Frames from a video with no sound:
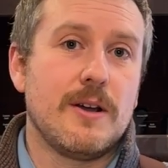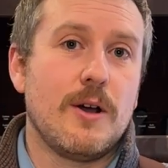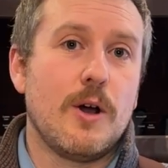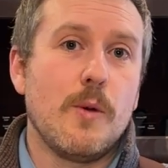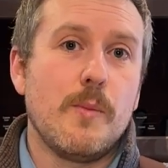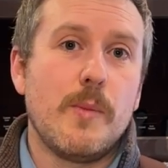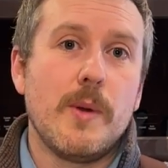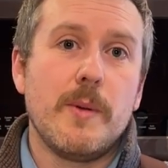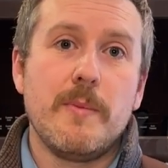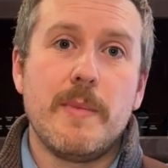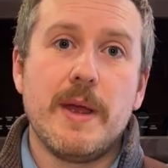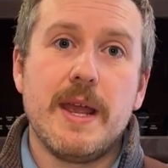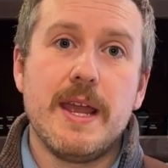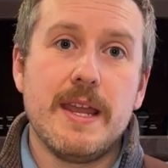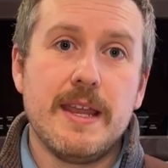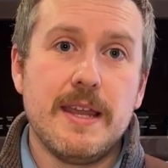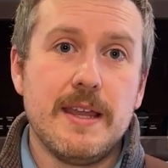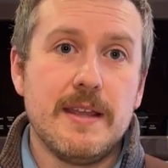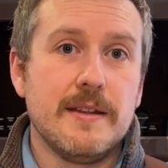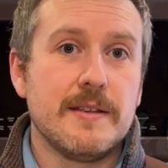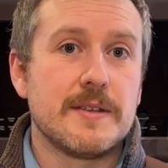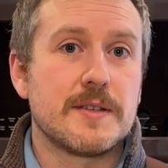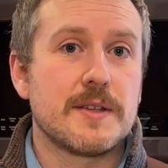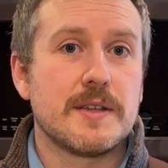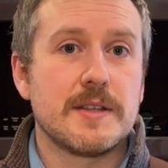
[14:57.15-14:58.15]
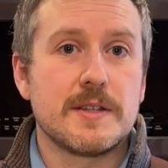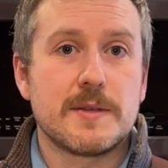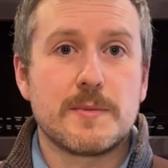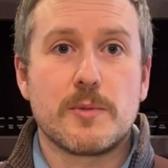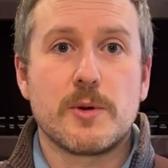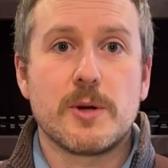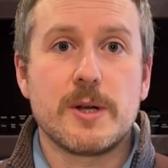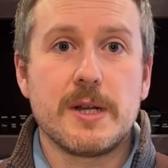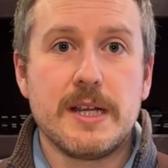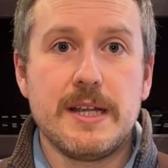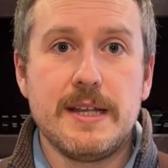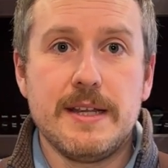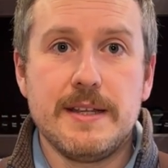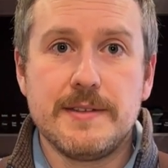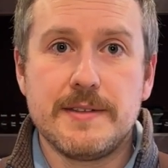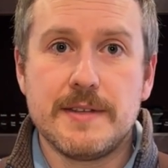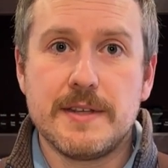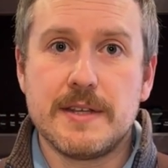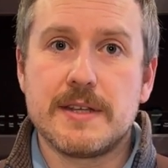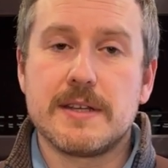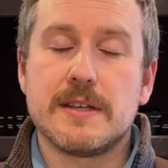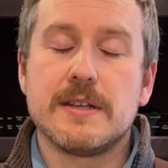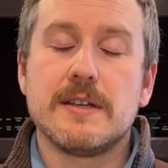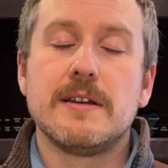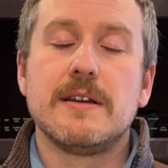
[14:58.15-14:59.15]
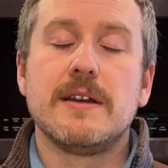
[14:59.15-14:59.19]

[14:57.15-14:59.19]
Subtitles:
open baking is pretty easy.